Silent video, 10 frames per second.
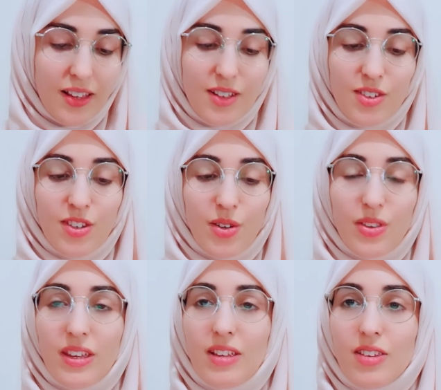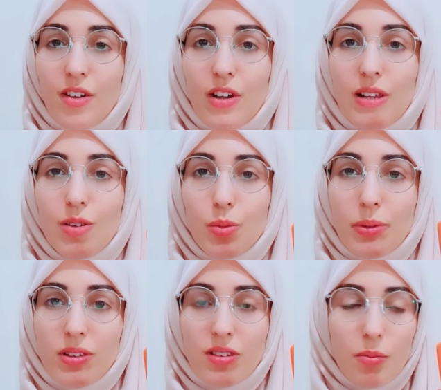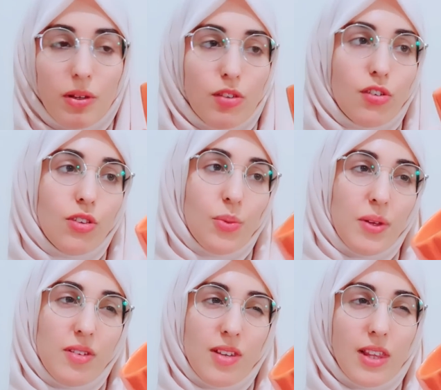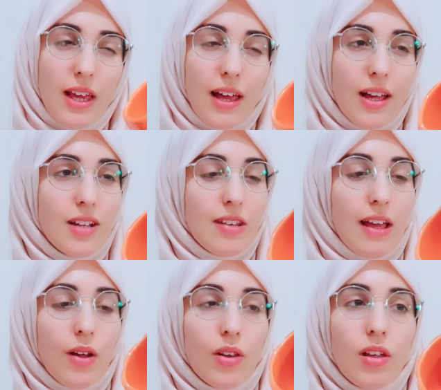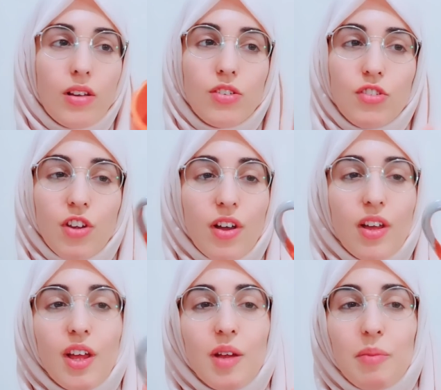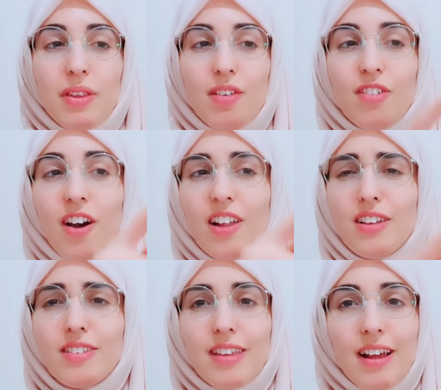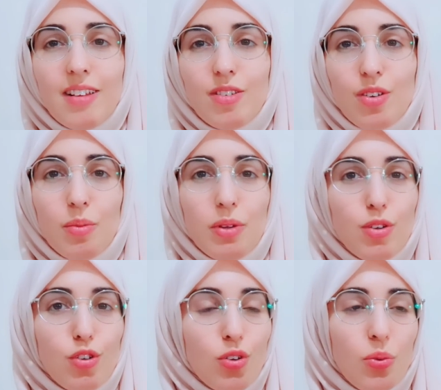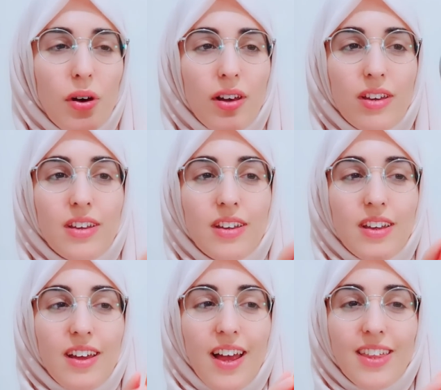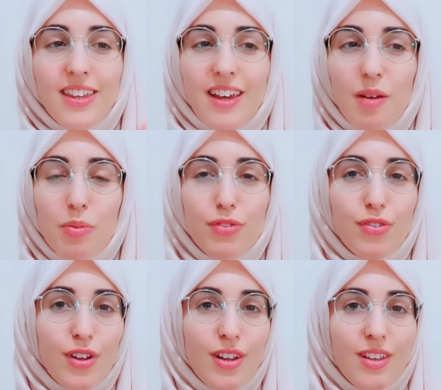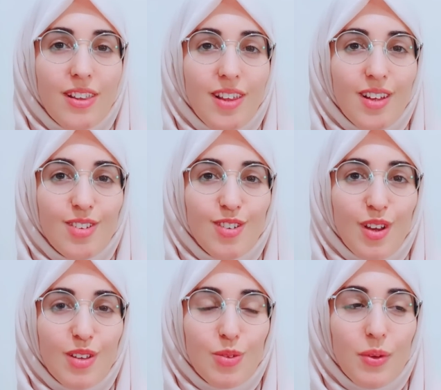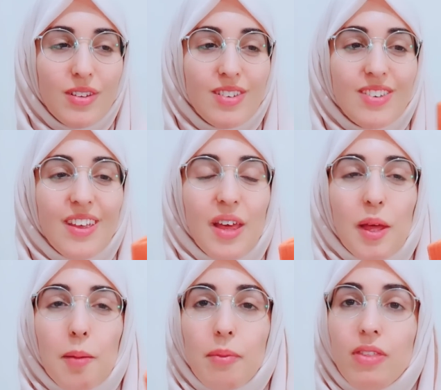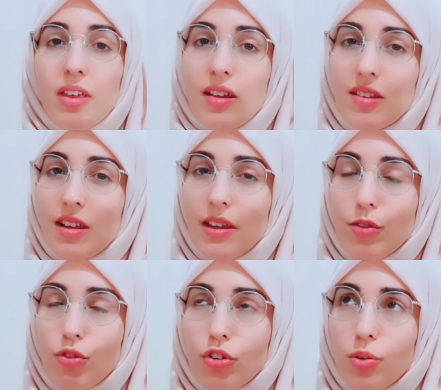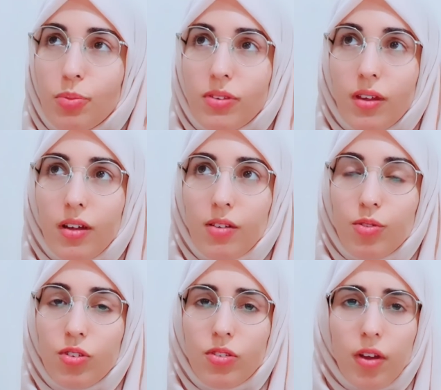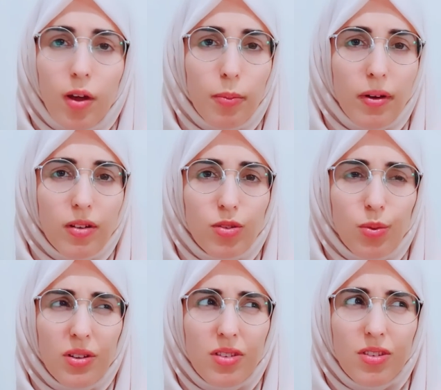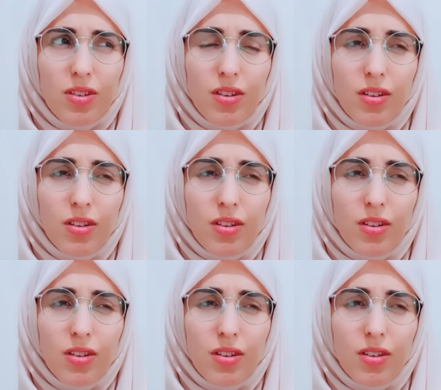So these are a little bit similar to the ones that they had out last year, but they've coloured the handle. I'm not sure why. I think I prefer last year's ones, but these are like dupes of Starbucks ones